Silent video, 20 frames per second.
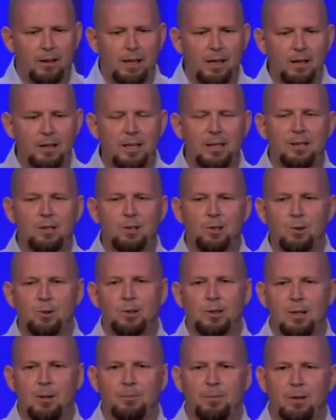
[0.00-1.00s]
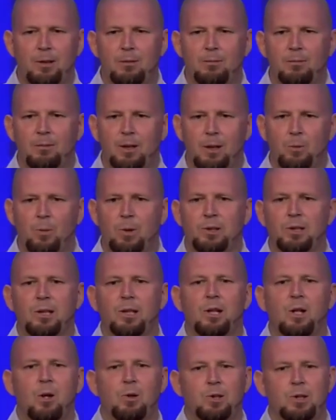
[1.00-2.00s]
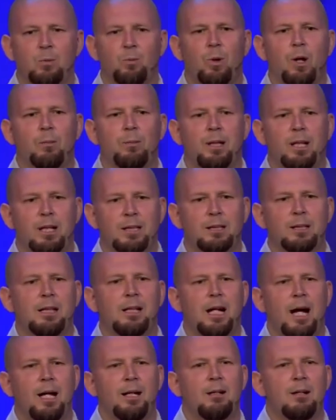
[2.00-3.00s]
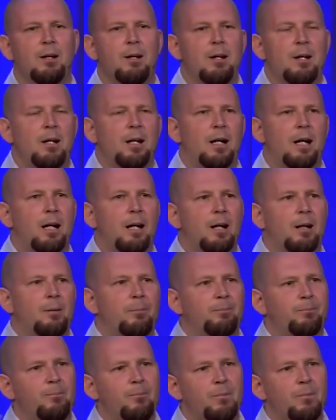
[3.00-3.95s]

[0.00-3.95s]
he didn't do something, he wasn't going to go somewhere because he got uh,